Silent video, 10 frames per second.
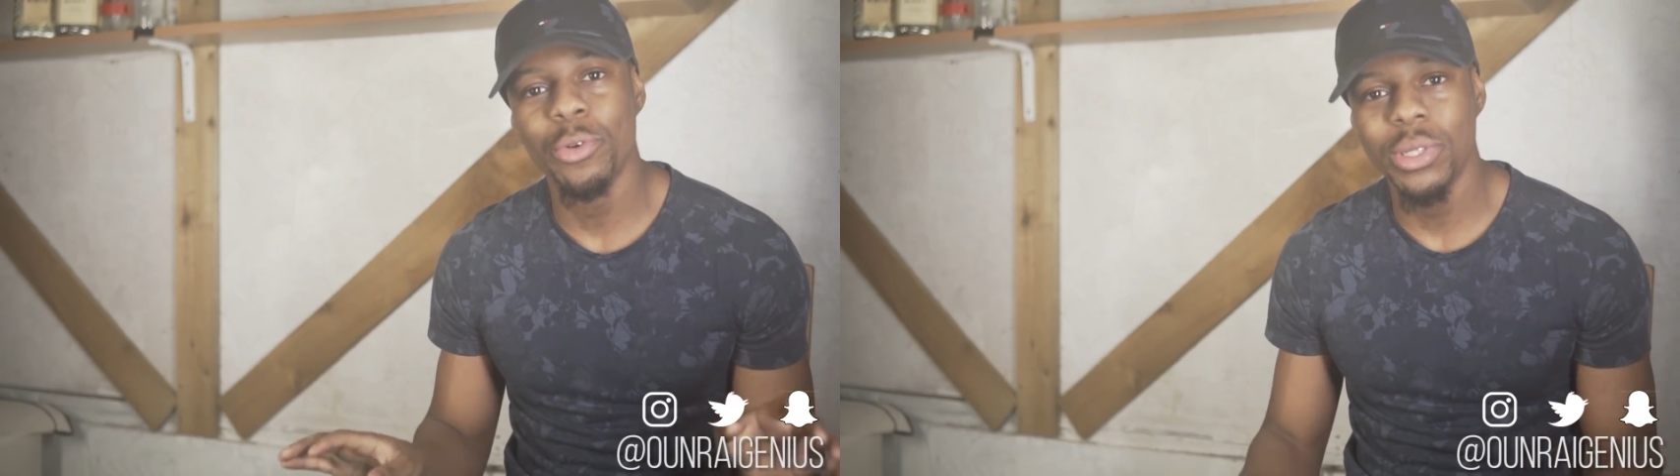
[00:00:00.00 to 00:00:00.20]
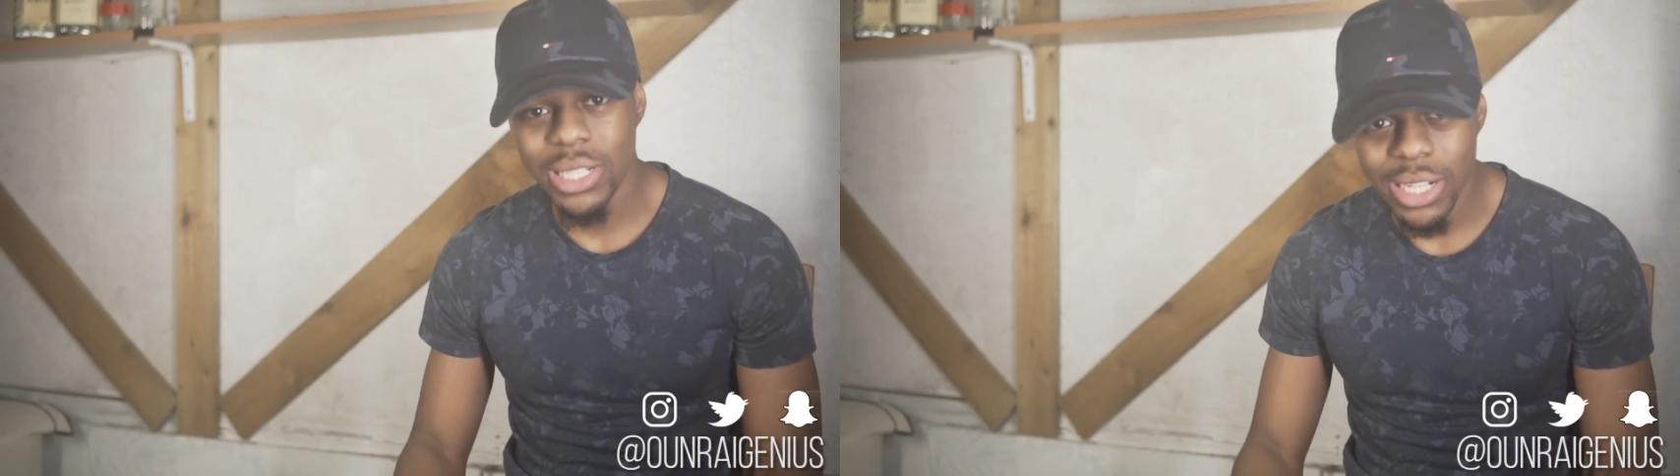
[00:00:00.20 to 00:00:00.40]

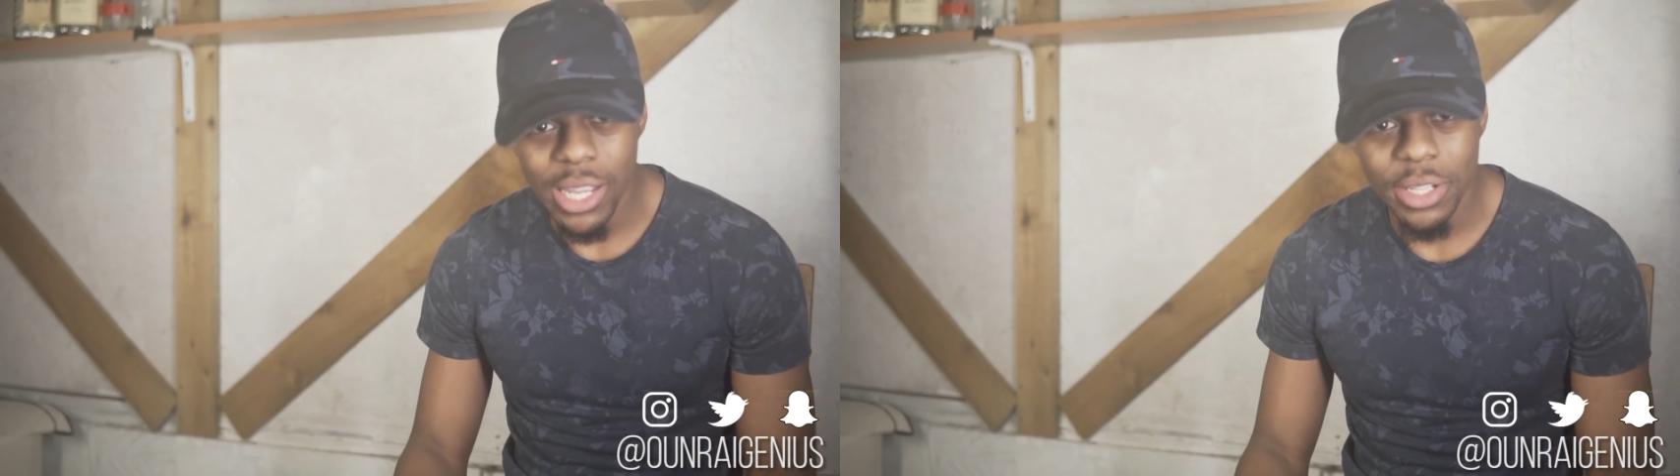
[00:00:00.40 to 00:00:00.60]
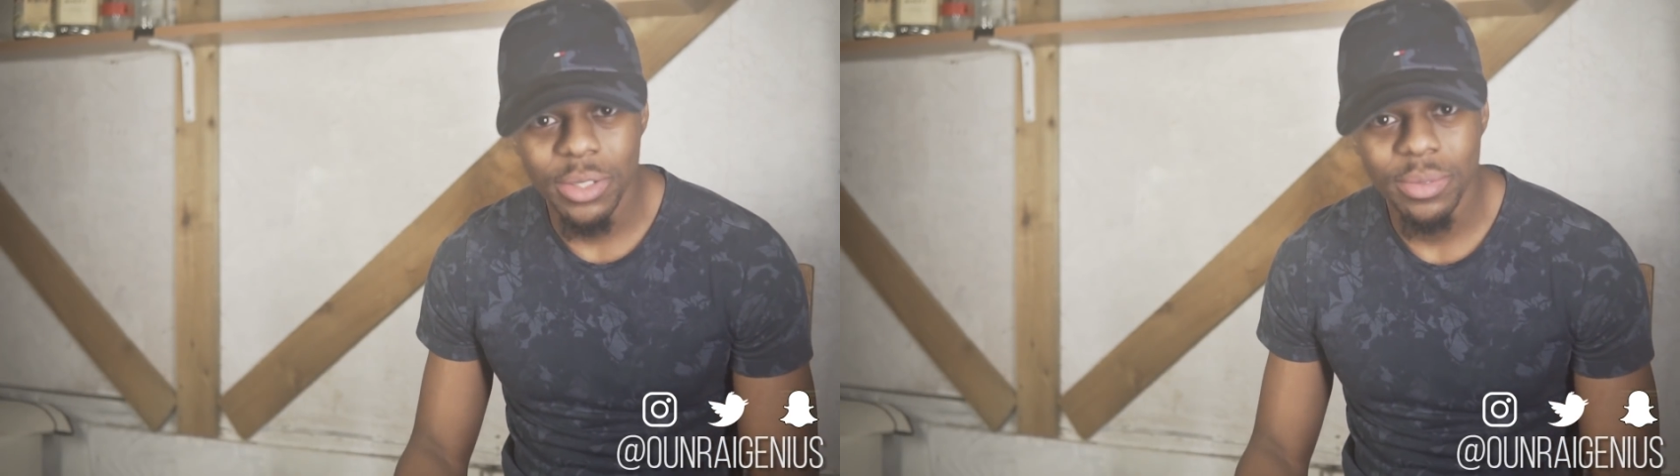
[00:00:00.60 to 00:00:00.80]
already
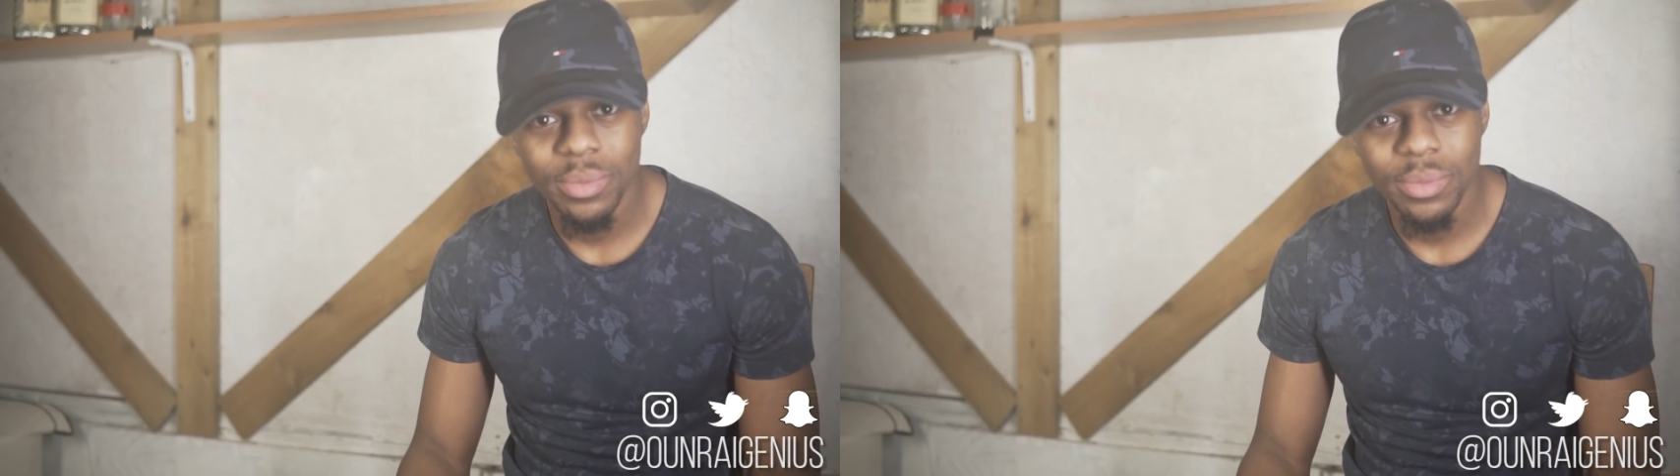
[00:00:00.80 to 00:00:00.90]
delayed.